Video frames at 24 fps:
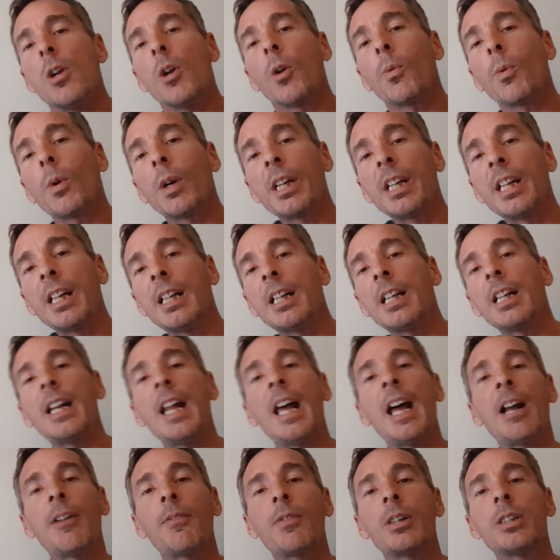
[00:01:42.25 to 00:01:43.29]
where he hit an
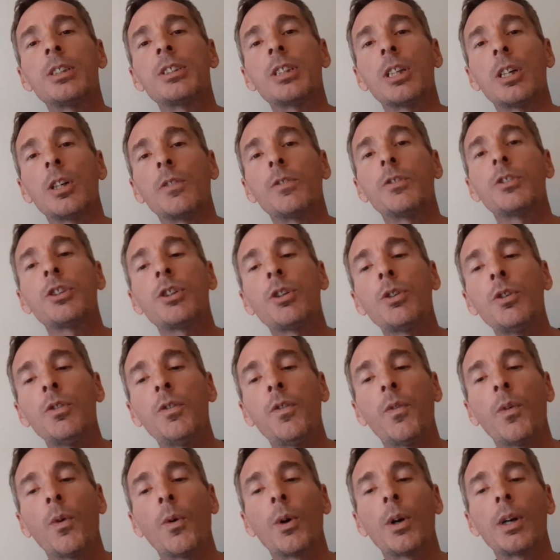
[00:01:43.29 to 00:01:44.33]
average of
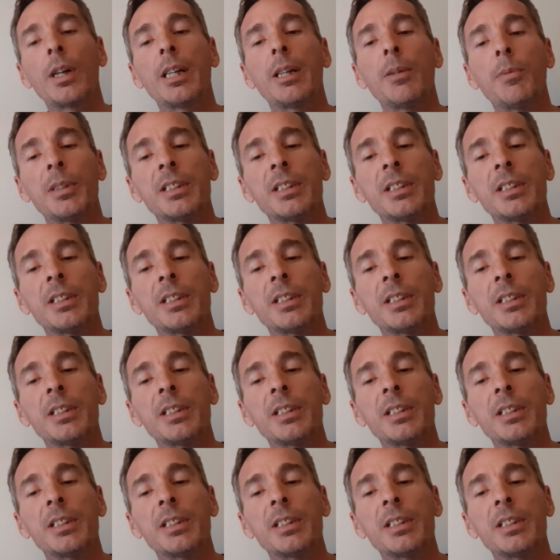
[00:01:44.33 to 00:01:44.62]
240